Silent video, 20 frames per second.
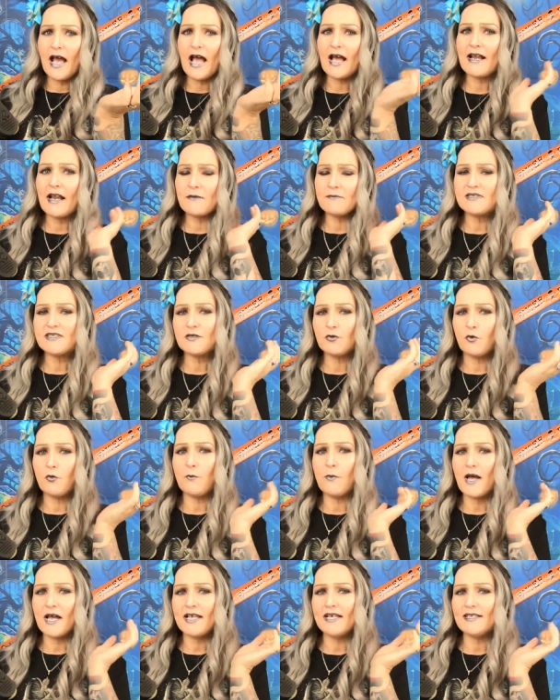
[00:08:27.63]
and I'm still
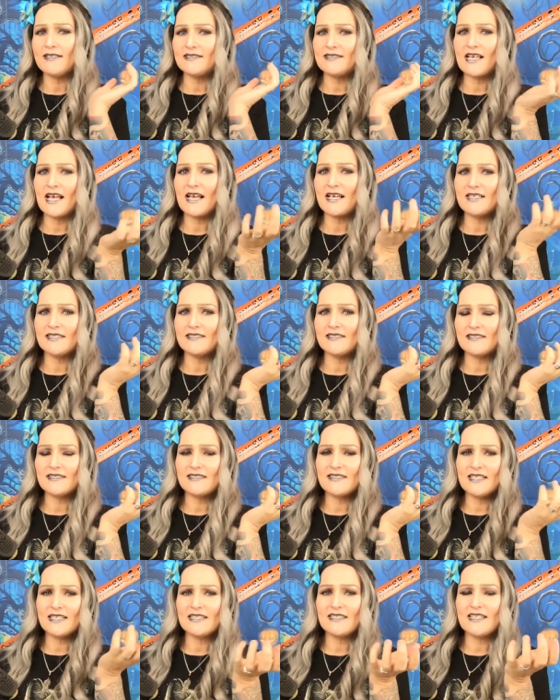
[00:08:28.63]
buying size
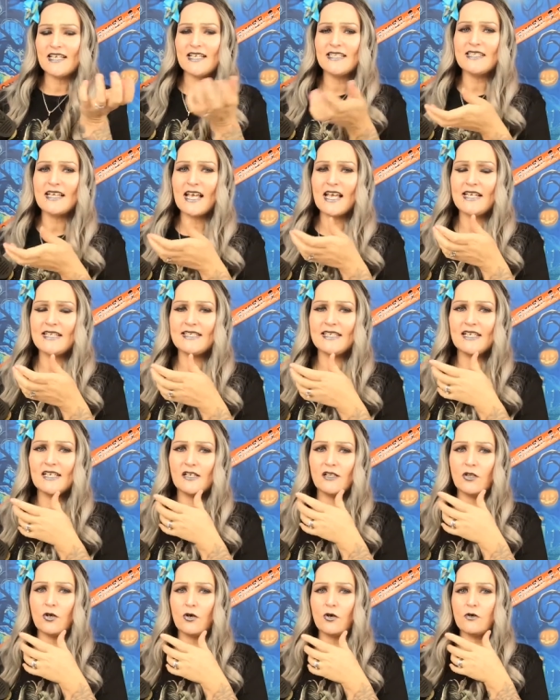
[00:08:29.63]
sixteen to
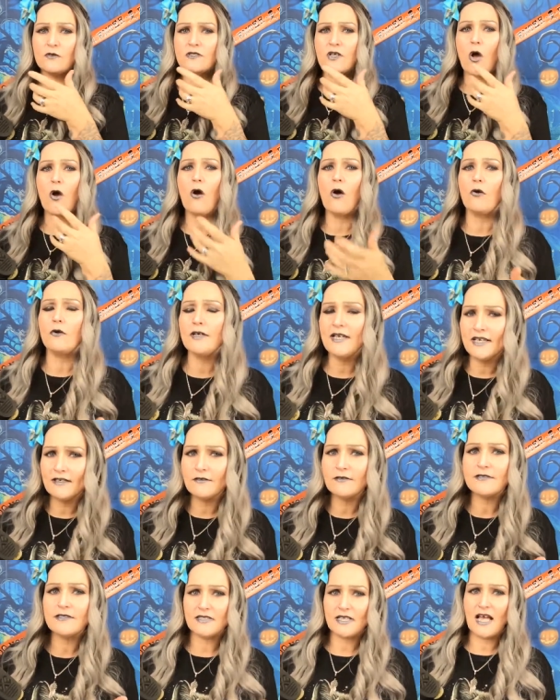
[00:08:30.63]
eighteen clothes on
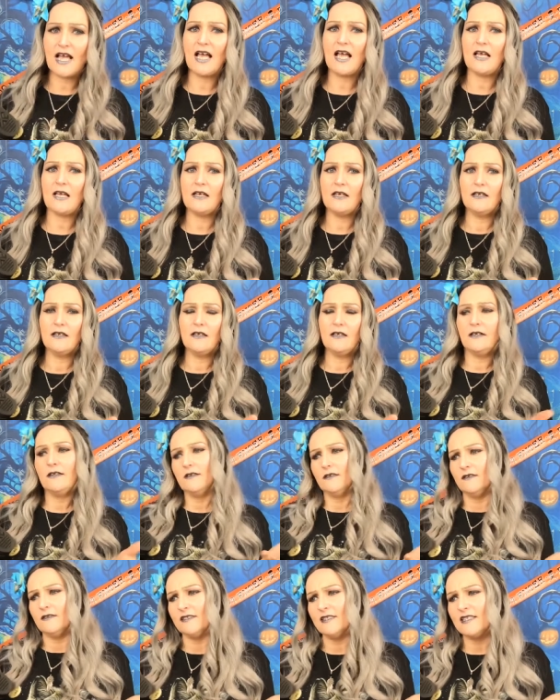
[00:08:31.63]
Killstar,
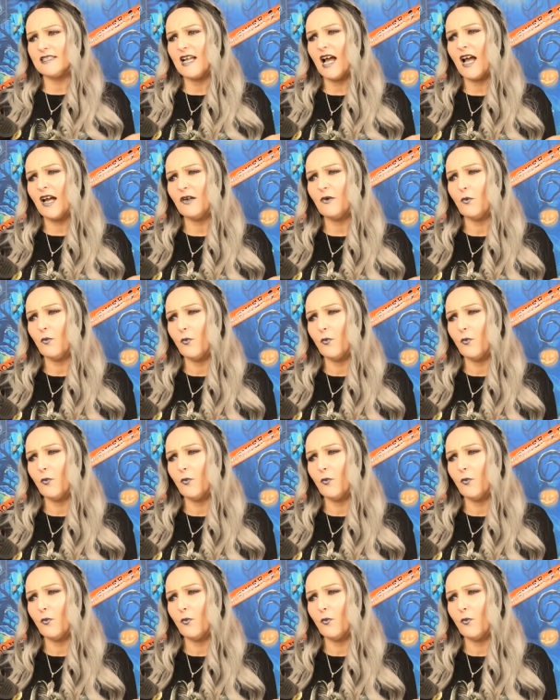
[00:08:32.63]
which is kind